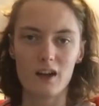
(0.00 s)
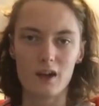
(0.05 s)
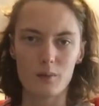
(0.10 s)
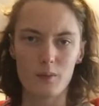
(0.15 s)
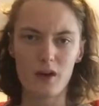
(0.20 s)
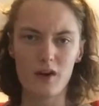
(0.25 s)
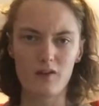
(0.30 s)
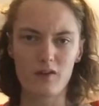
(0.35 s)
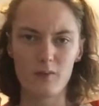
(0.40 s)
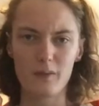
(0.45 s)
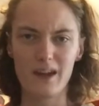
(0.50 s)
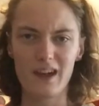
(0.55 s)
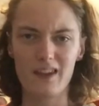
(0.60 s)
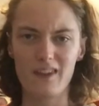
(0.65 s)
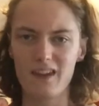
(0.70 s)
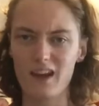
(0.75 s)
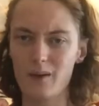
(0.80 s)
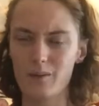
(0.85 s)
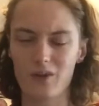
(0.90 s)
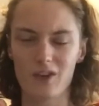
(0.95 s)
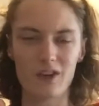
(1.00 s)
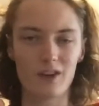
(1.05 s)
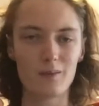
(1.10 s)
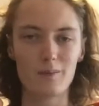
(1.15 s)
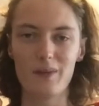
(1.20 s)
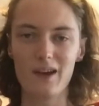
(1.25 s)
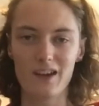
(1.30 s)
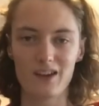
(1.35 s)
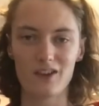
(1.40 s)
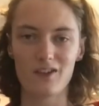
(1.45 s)
But for me, the absolute
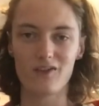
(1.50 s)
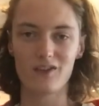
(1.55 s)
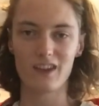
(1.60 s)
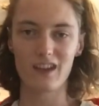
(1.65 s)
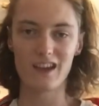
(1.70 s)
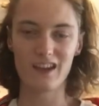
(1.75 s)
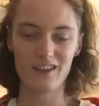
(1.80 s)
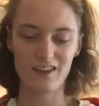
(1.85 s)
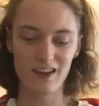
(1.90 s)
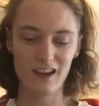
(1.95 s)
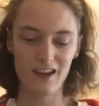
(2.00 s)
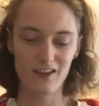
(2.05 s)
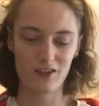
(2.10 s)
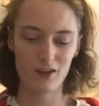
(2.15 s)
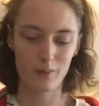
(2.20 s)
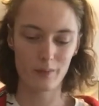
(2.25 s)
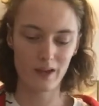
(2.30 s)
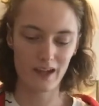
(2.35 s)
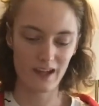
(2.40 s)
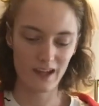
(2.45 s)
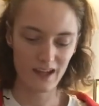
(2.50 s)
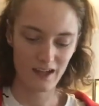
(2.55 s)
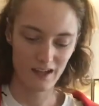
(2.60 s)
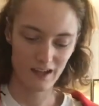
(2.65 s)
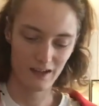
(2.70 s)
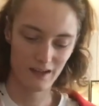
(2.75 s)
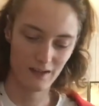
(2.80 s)
best of these has to be